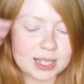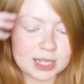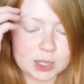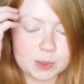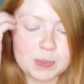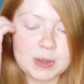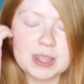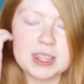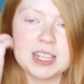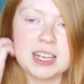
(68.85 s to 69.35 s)

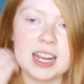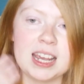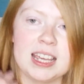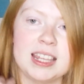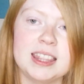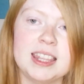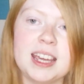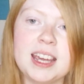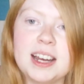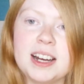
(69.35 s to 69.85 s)
Spent the
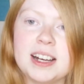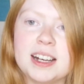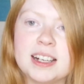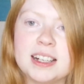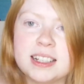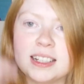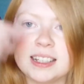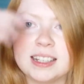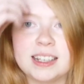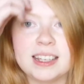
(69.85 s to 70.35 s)
night there,
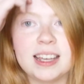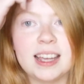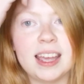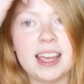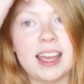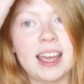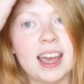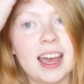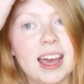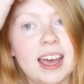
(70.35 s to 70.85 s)

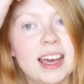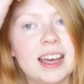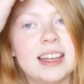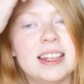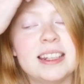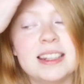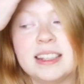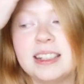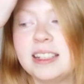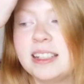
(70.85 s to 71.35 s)

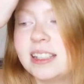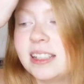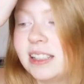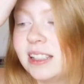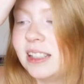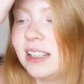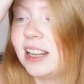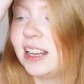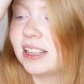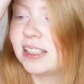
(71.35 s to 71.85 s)
and
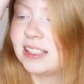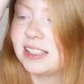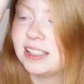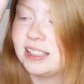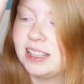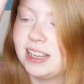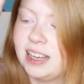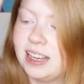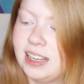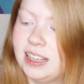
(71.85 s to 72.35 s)
the next
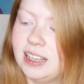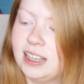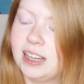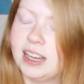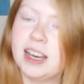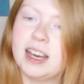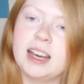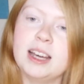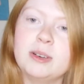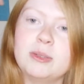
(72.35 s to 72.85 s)
day
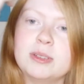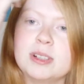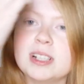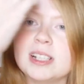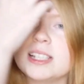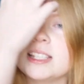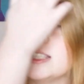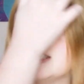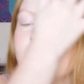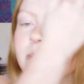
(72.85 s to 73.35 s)
I
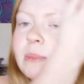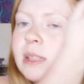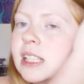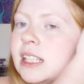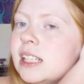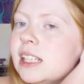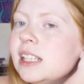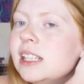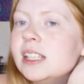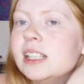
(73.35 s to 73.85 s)
was
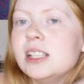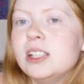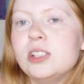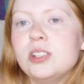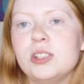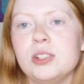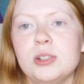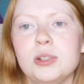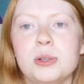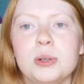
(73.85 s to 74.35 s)
admitted
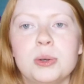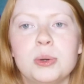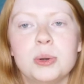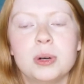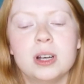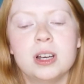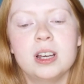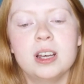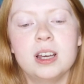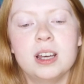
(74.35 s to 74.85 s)

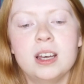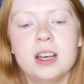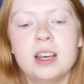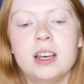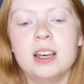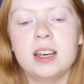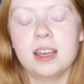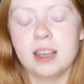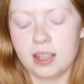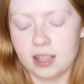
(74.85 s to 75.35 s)
into
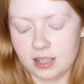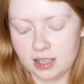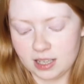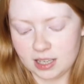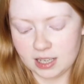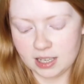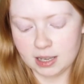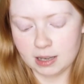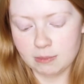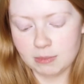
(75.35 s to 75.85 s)

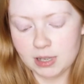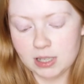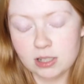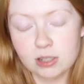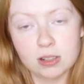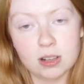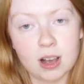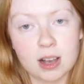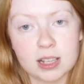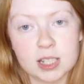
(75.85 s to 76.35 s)
a
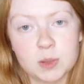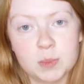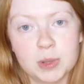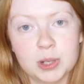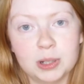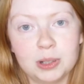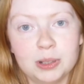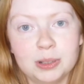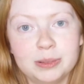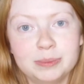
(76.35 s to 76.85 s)
mental
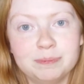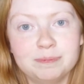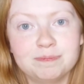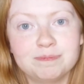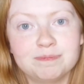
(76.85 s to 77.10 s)
hospital